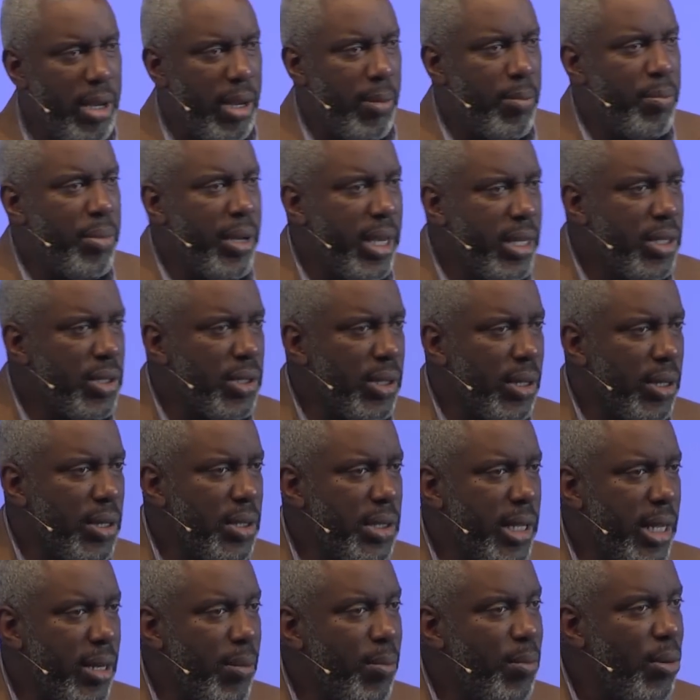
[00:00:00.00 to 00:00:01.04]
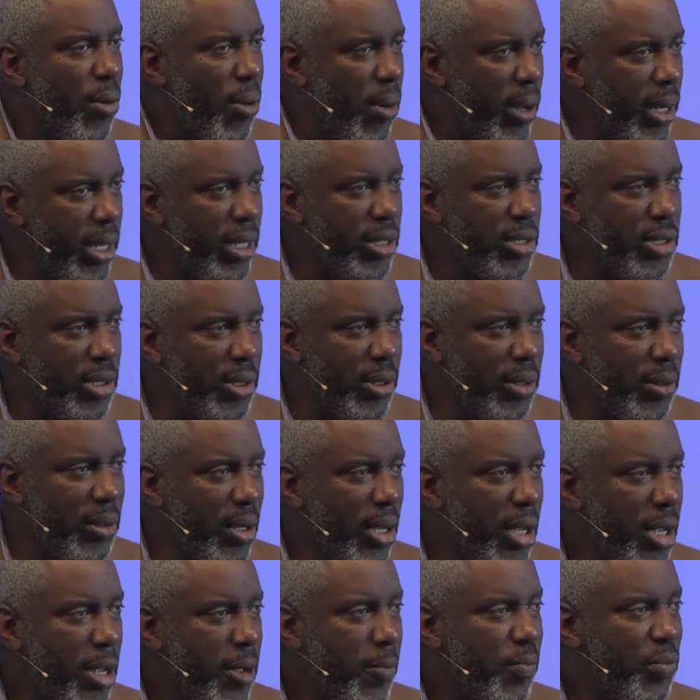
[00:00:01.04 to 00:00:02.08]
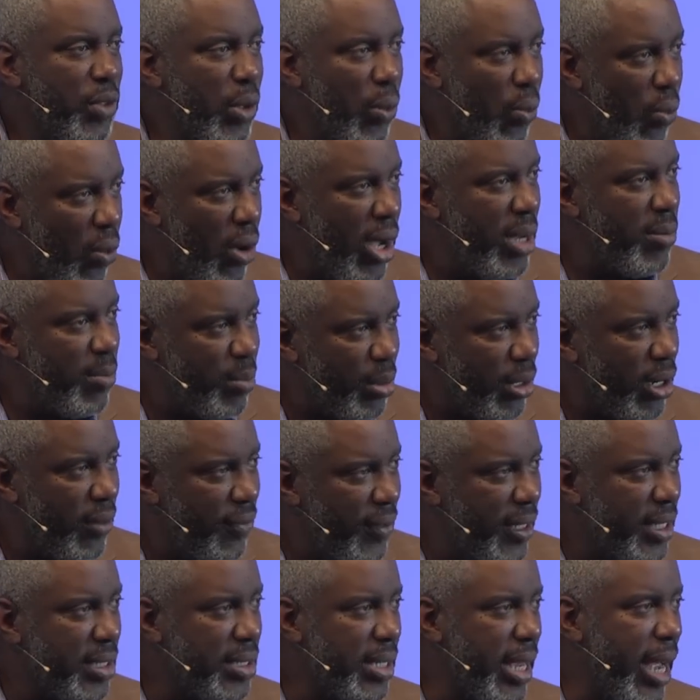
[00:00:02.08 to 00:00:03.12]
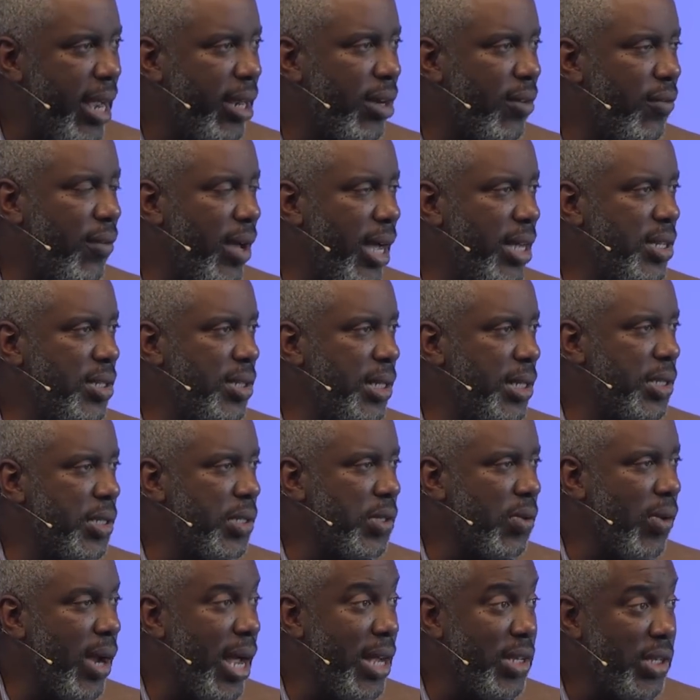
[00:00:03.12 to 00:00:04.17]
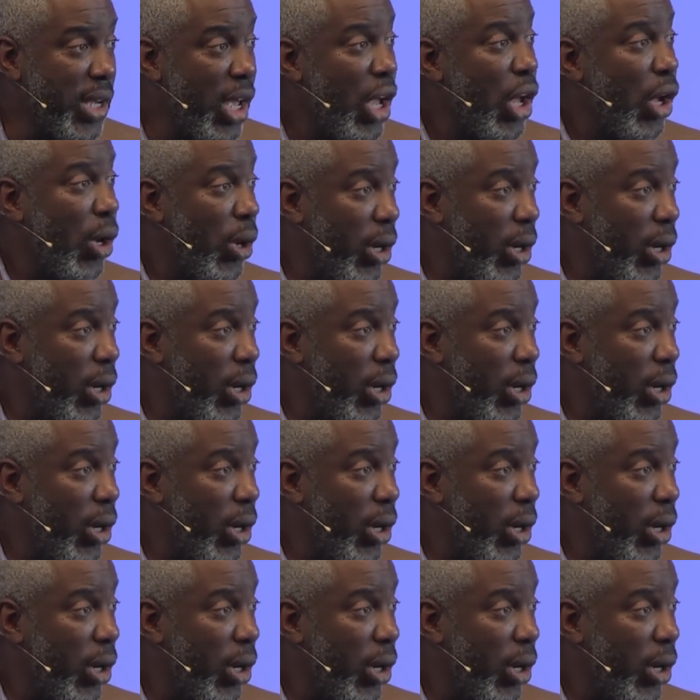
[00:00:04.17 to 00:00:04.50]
they're pictures that are pointing to the one perfect sacrifice, Jesus Christ.